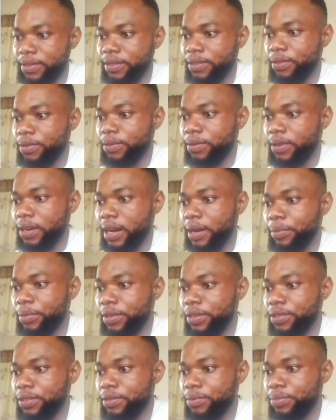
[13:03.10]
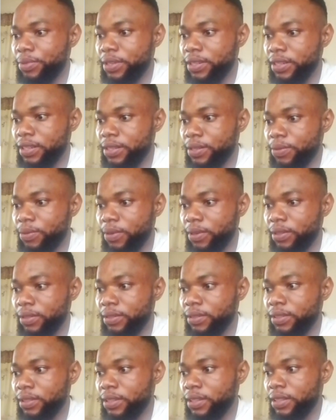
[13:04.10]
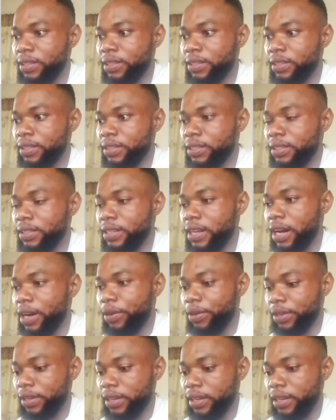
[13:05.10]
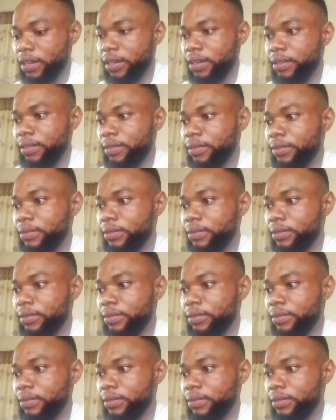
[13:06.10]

So I'm going to bring this one down here.